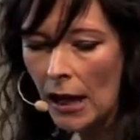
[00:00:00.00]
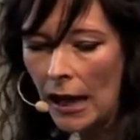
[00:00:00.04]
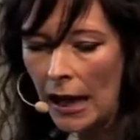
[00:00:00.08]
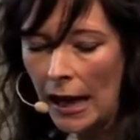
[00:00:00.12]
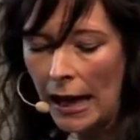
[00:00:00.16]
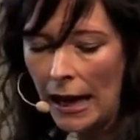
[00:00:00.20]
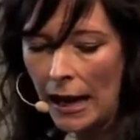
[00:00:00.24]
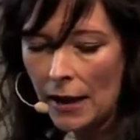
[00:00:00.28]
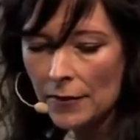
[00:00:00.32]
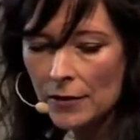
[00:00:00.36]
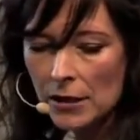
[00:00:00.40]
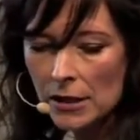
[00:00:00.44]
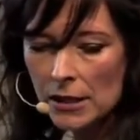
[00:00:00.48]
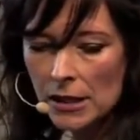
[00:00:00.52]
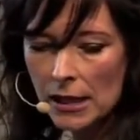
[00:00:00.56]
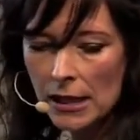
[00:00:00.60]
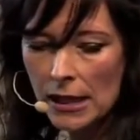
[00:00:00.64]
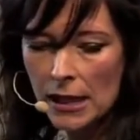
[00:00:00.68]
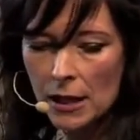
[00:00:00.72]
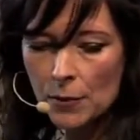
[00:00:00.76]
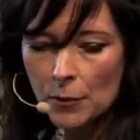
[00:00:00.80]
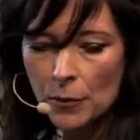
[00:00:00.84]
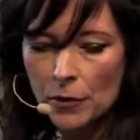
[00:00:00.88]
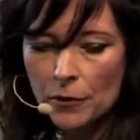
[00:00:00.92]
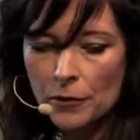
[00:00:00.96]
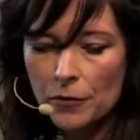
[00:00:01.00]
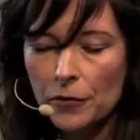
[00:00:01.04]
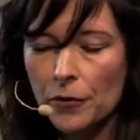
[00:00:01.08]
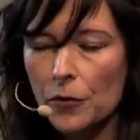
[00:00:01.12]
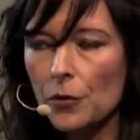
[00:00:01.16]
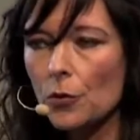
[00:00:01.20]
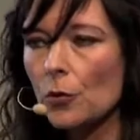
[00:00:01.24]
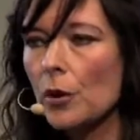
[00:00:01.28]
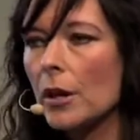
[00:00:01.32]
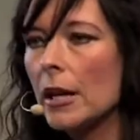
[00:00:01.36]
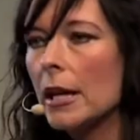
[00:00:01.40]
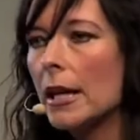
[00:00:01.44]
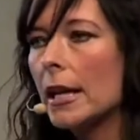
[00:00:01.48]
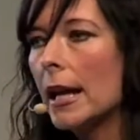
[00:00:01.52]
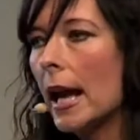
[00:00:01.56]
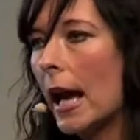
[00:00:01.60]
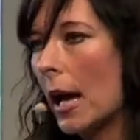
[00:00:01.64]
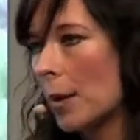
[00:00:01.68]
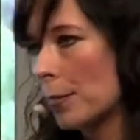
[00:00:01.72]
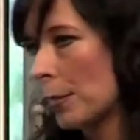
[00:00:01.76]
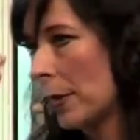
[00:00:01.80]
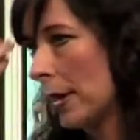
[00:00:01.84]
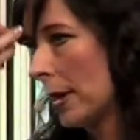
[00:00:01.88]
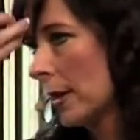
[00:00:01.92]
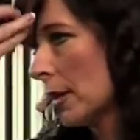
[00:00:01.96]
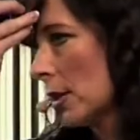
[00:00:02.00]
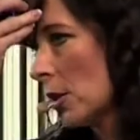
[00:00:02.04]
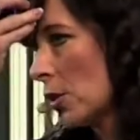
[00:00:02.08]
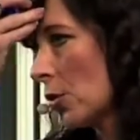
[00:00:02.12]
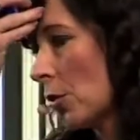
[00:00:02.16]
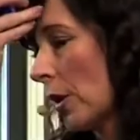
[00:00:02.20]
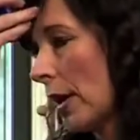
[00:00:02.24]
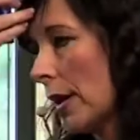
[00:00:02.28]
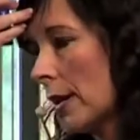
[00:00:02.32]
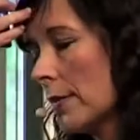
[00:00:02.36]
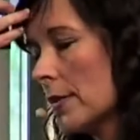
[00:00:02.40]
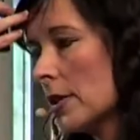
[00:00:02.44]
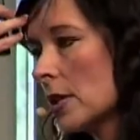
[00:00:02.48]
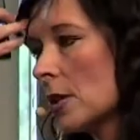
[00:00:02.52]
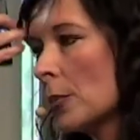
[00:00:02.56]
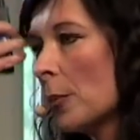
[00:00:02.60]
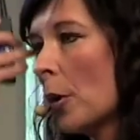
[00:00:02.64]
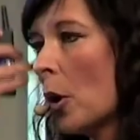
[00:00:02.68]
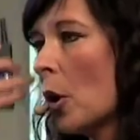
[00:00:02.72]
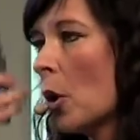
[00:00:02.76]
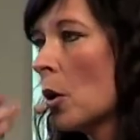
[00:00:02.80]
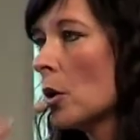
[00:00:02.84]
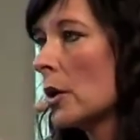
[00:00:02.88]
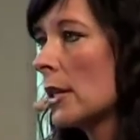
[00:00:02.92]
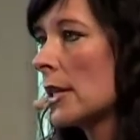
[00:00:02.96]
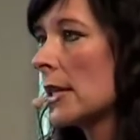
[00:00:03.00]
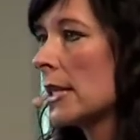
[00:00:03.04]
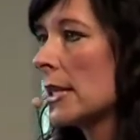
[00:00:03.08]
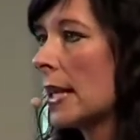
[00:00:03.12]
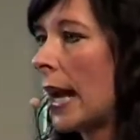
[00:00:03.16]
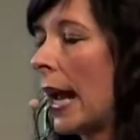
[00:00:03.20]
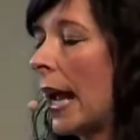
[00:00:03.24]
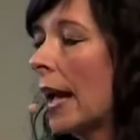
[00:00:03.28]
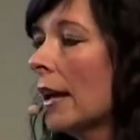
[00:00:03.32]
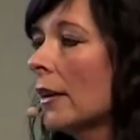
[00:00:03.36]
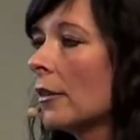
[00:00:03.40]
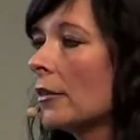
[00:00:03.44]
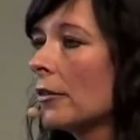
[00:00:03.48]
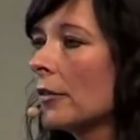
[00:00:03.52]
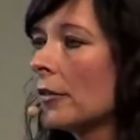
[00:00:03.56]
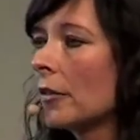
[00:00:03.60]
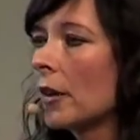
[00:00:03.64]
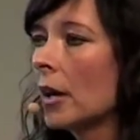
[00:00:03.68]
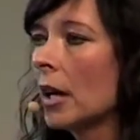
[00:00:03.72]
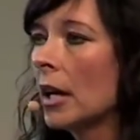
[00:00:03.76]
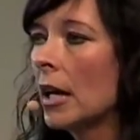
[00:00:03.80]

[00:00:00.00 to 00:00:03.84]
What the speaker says: I have a team of 3 administrative support staff.